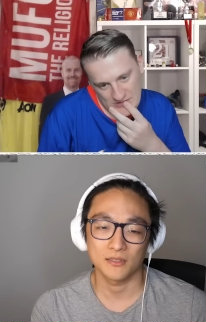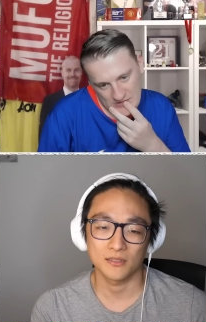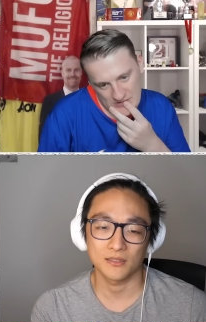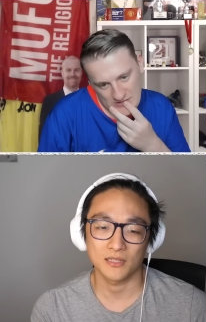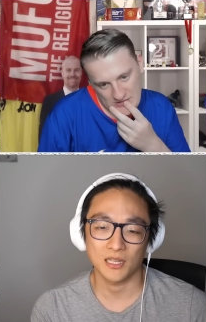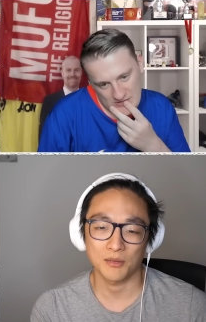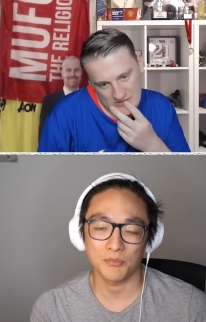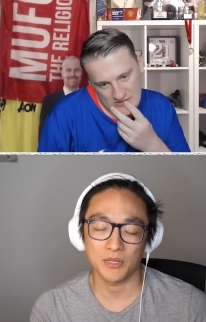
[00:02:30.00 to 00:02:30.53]

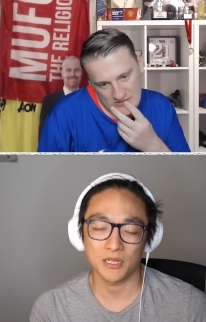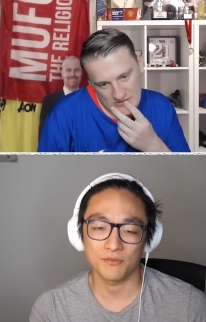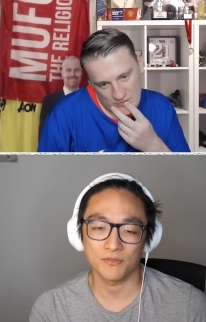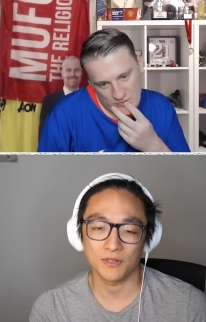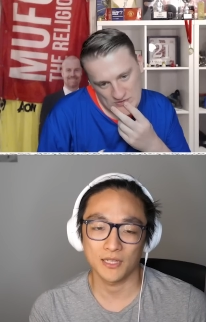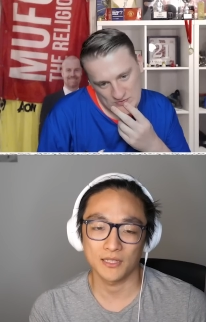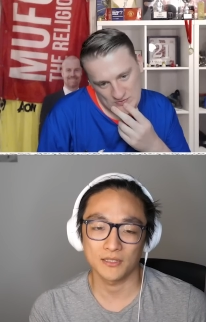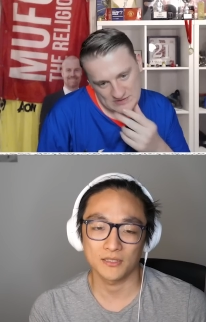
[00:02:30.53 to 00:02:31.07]
Speaker 1: that many
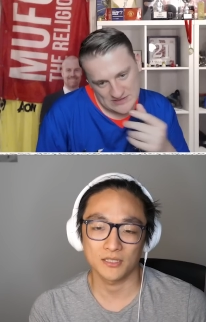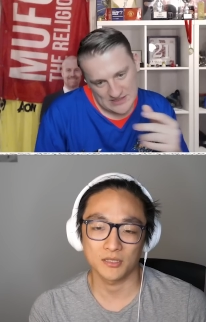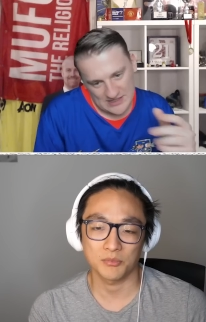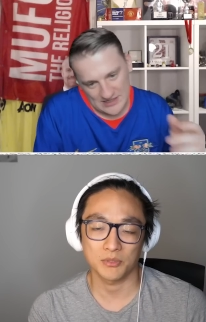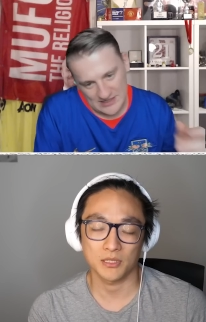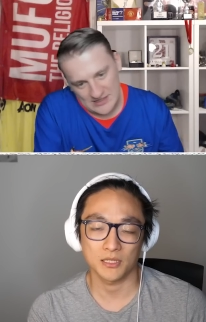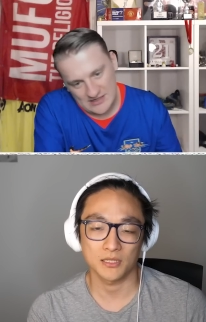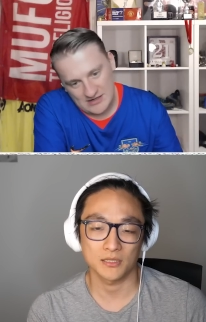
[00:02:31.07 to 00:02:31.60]
Speaker 2: Valencia. We'll
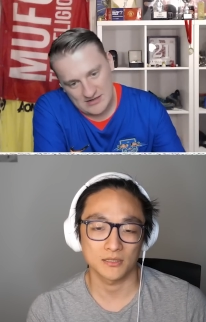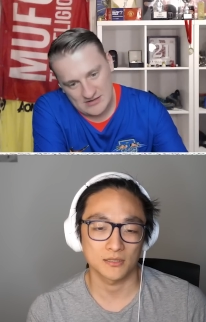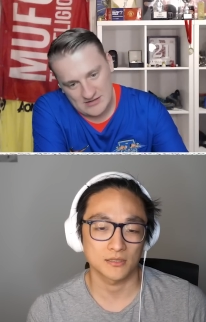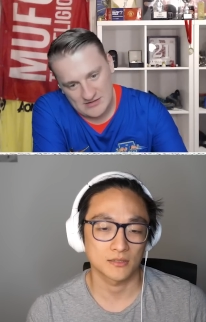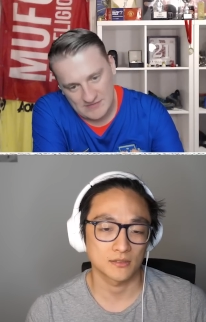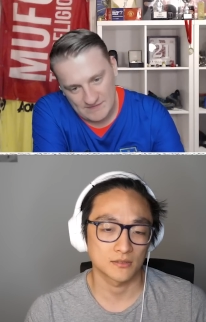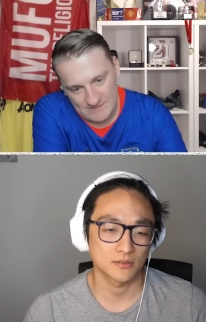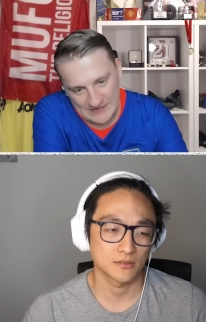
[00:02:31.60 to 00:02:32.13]
say players.
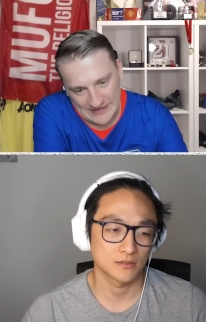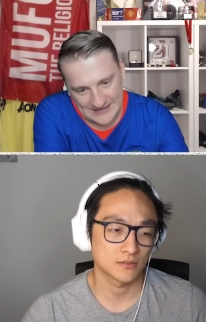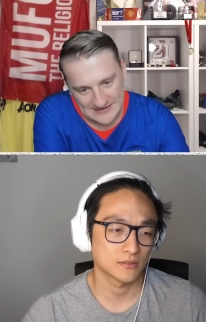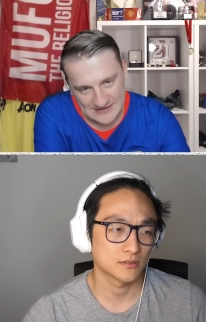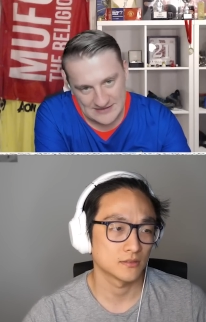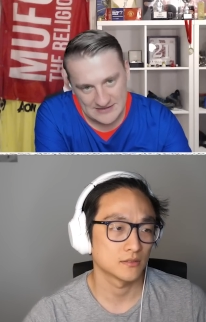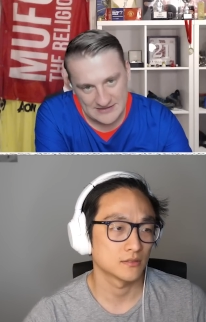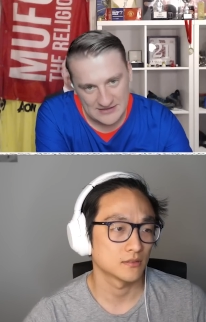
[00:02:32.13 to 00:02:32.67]

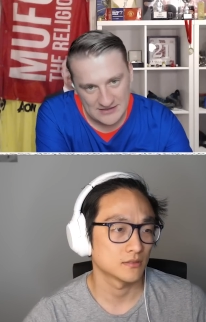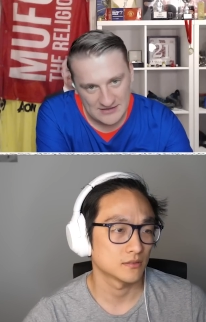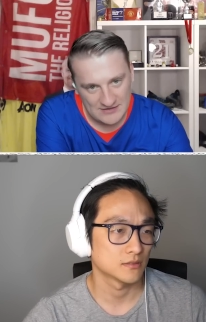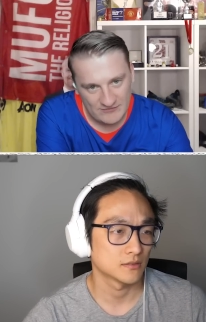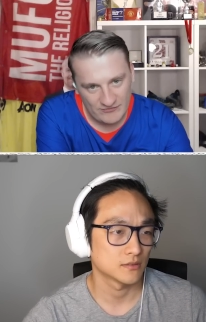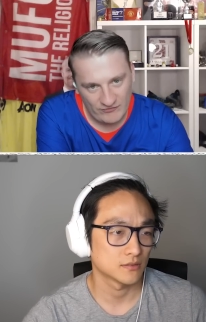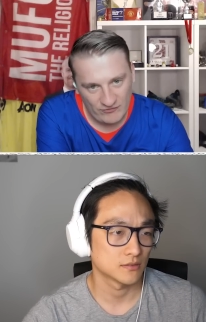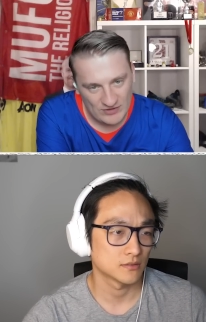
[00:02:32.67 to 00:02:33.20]
Valencia,
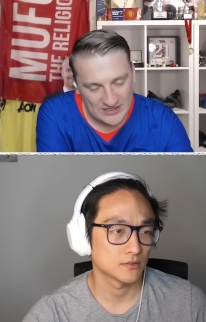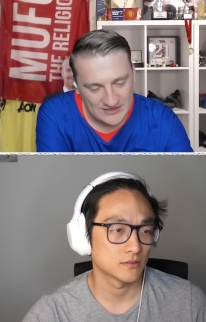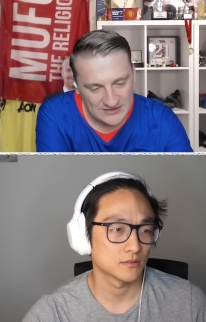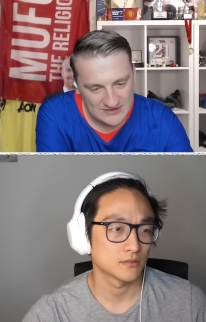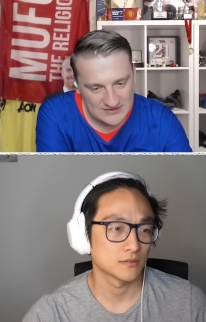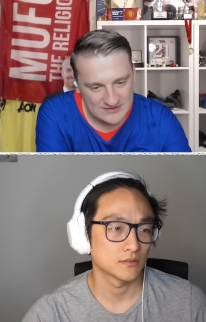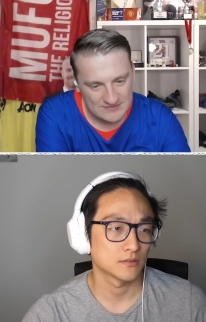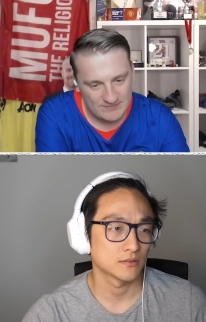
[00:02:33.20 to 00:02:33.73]

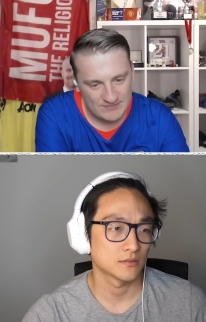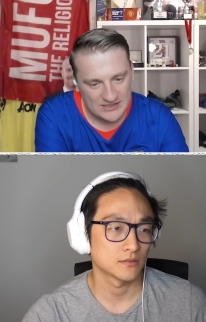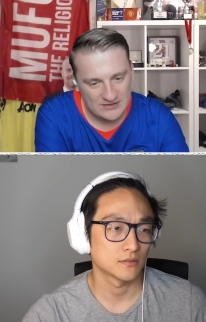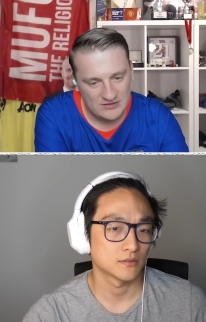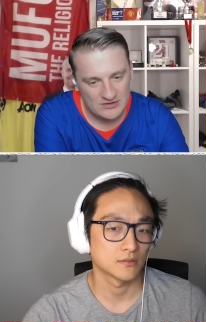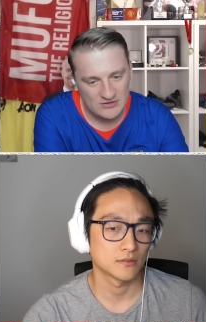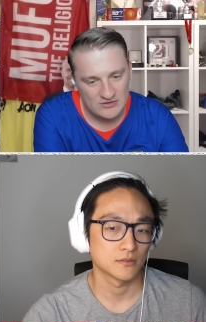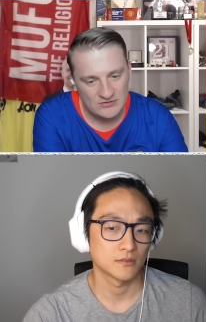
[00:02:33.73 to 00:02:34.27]
France,
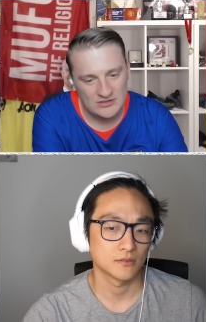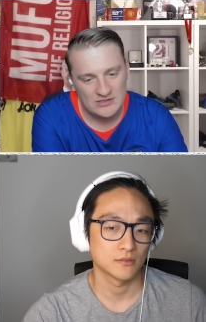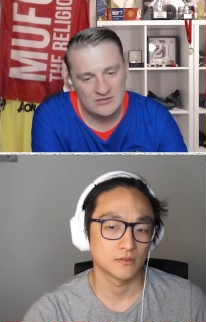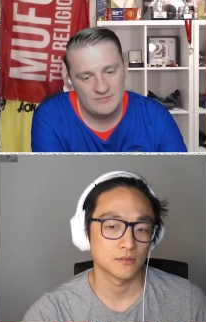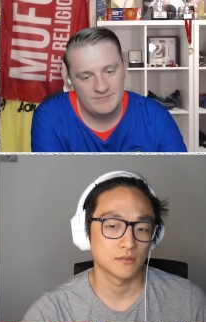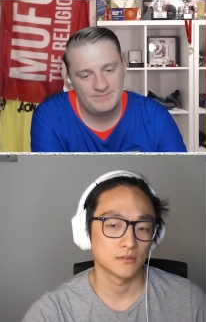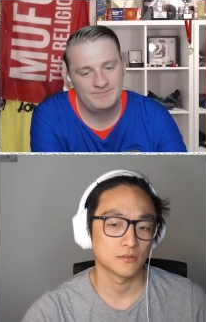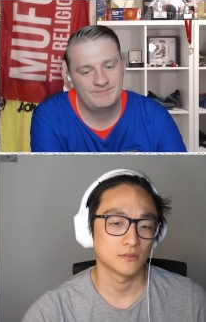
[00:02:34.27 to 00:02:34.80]
Mangala.
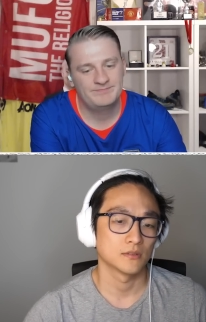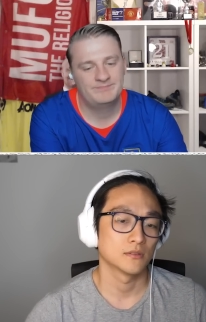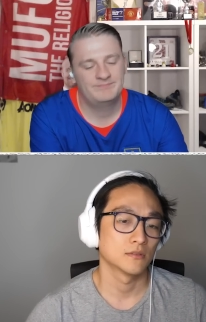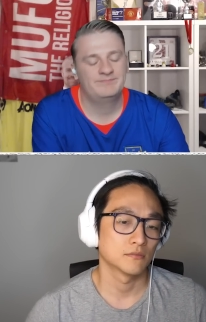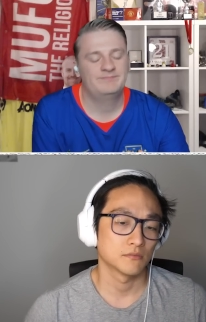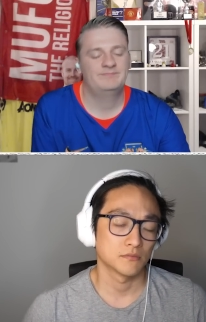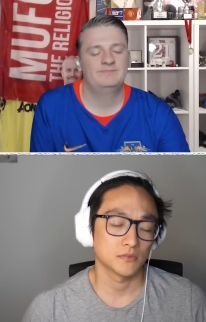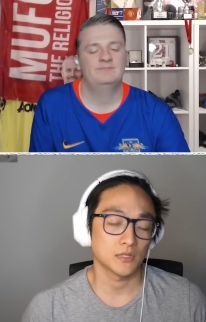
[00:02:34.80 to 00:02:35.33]

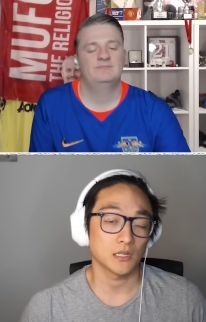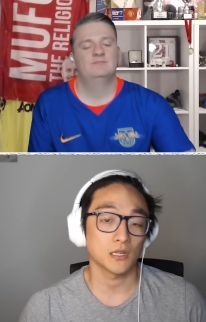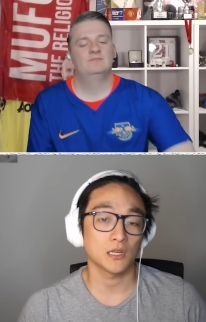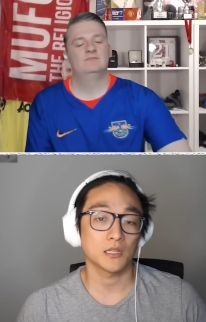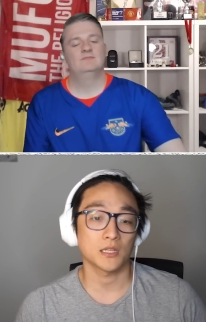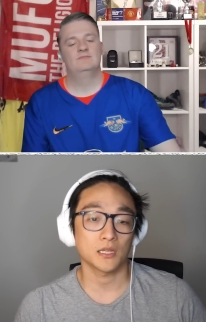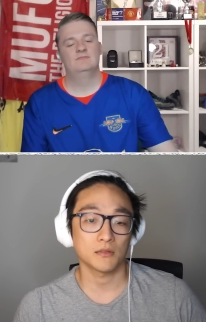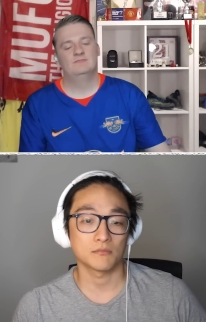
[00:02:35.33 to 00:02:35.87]
Speaker 1: I like
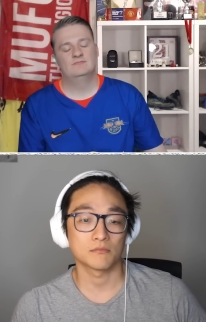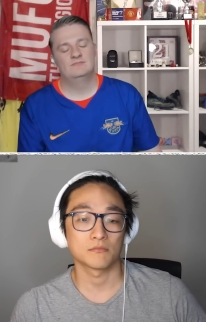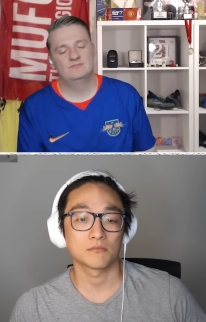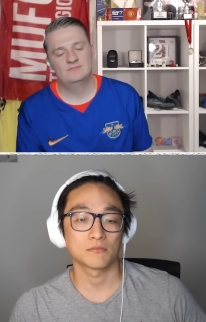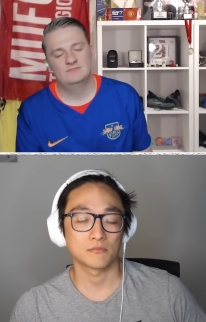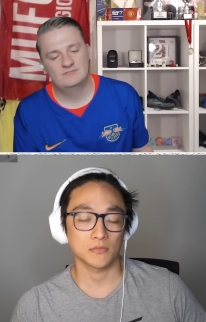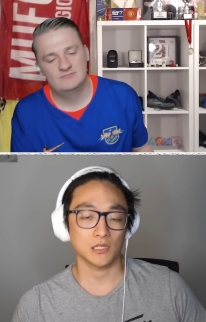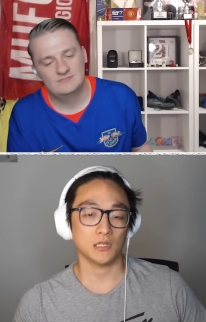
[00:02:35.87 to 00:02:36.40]
that.
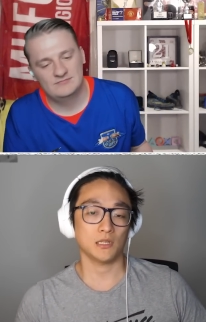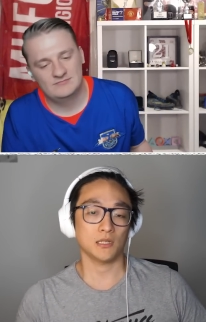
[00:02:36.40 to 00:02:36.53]
I'm